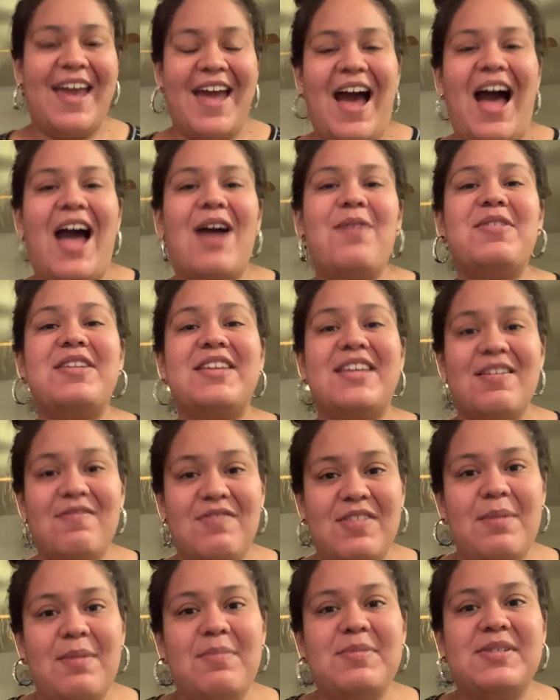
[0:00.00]
I would give
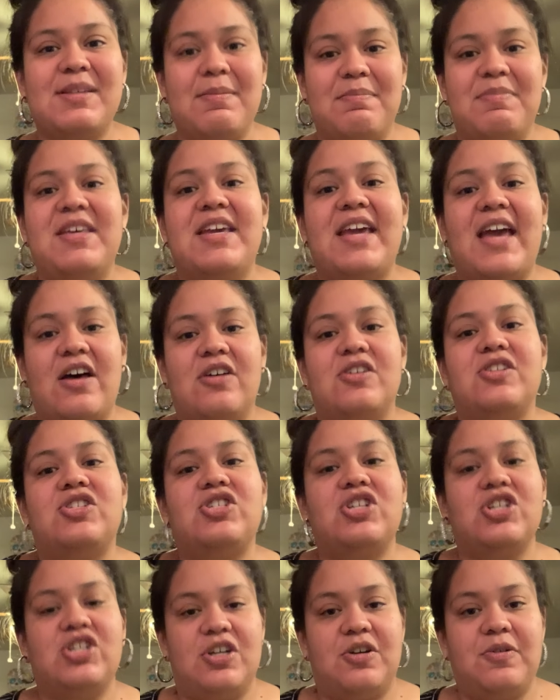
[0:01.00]
them something else
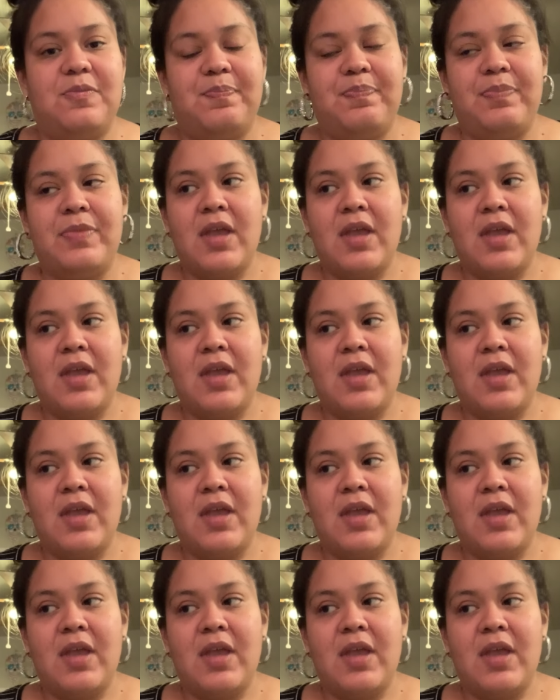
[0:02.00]
to do.